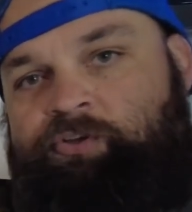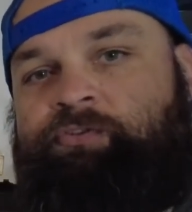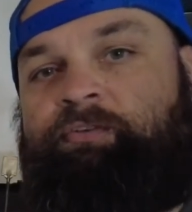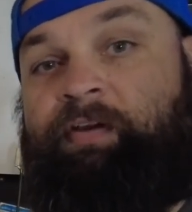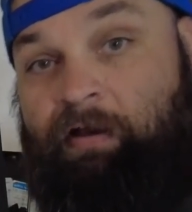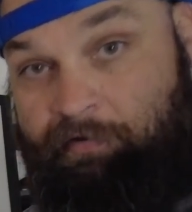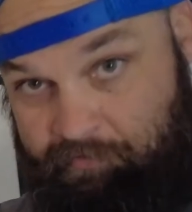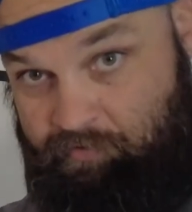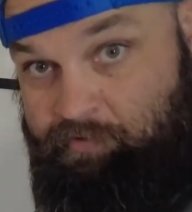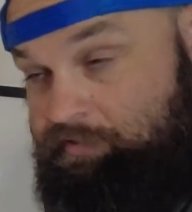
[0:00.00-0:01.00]
is for the Falcon,
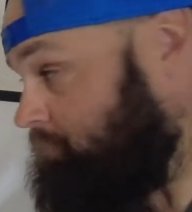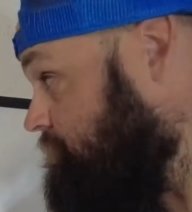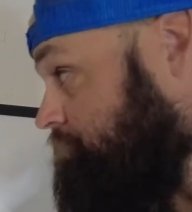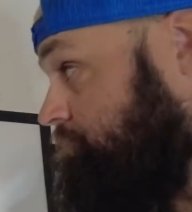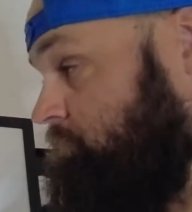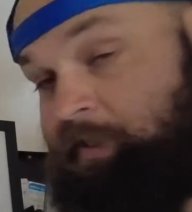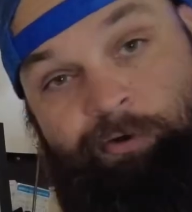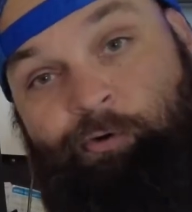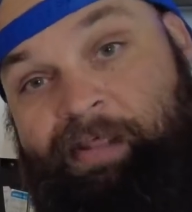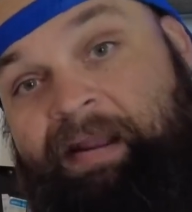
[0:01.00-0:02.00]
so just
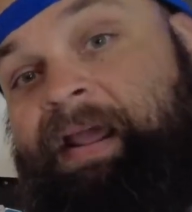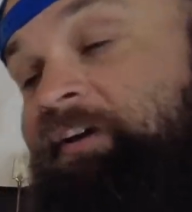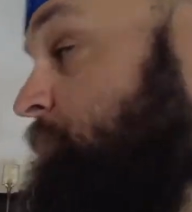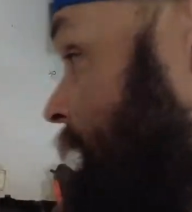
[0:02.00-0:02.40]
ignore that half. But